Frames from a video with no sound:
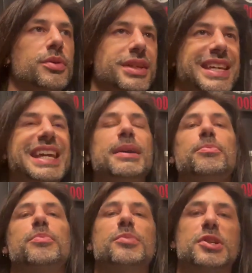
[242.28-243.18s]
keep
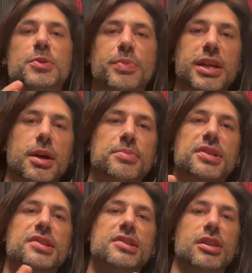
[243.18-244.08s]
speed ups
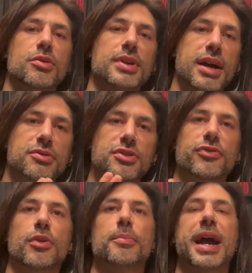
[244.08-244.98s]
and slowdowns
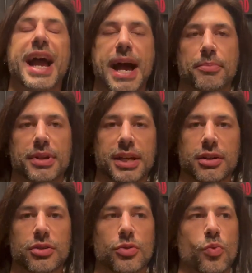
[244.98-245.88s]
from happening
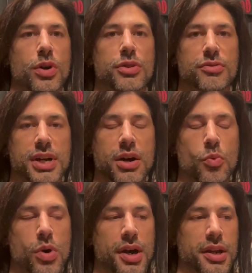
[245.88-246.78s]
where they're not
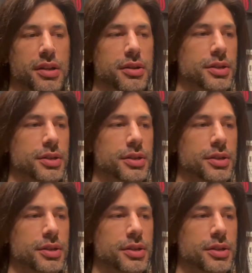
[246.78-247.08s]
wanted.